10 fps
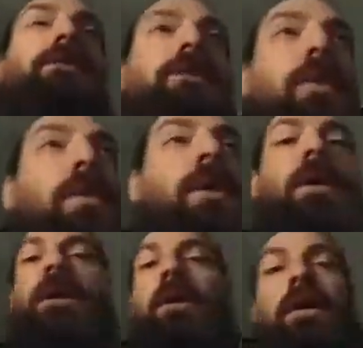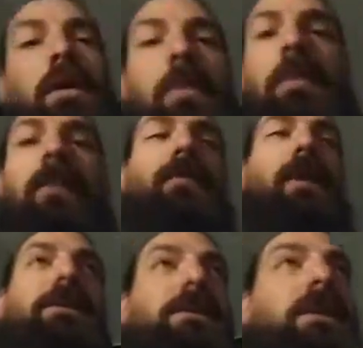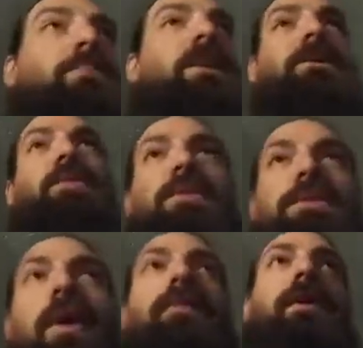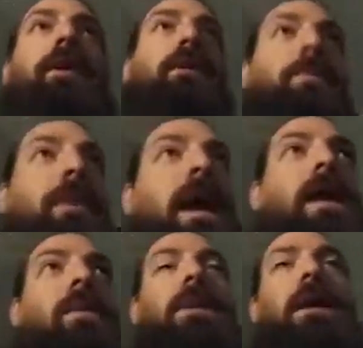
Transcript: us. So my fucking sleep schedule was all fucked up then. I'd be